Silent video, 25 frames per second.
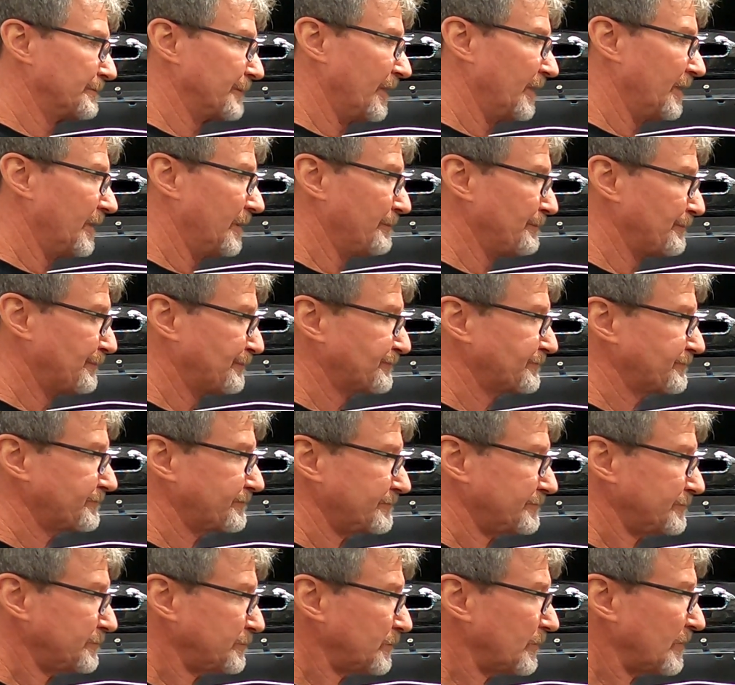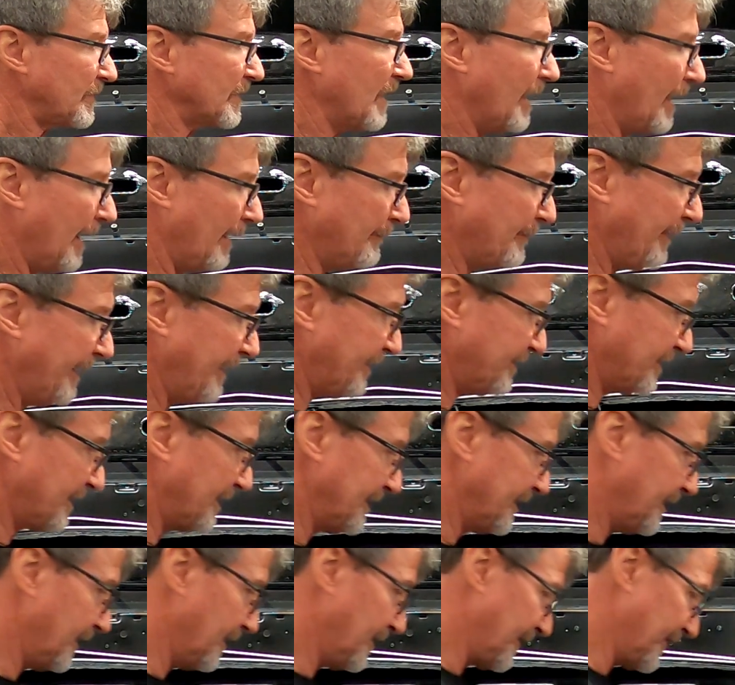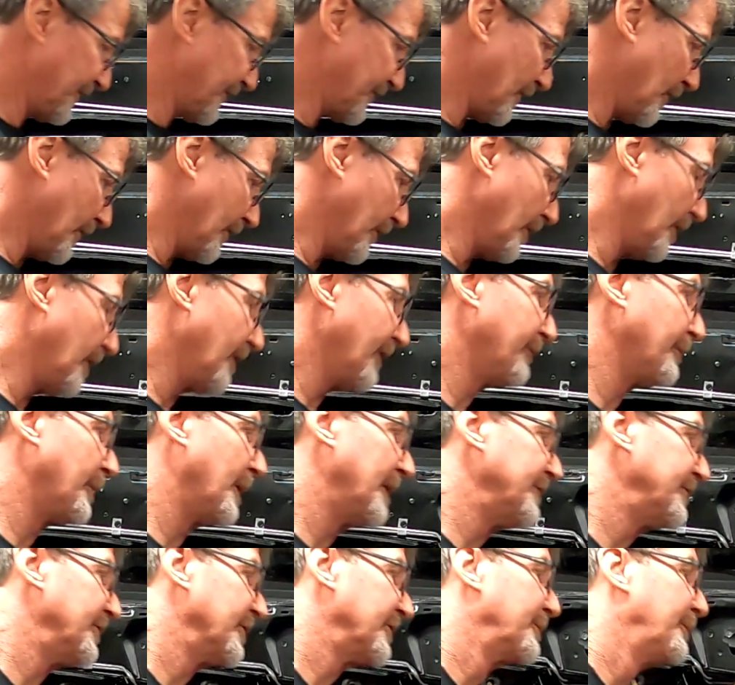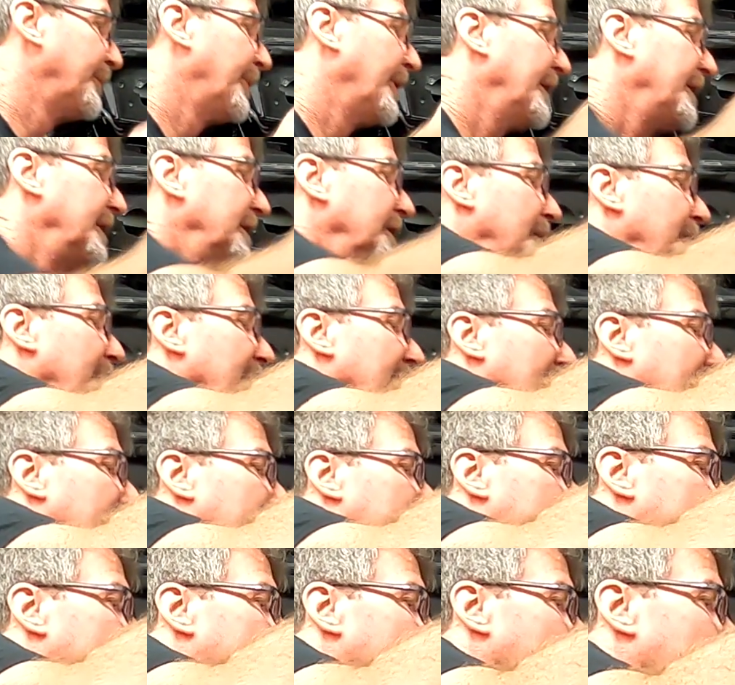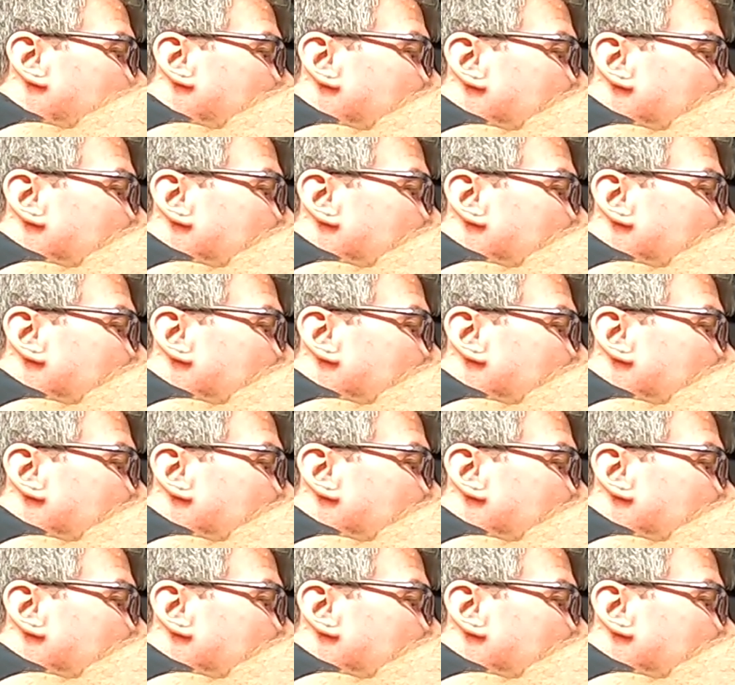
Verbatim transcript: Um, I'm basically gonna start off by just putting them in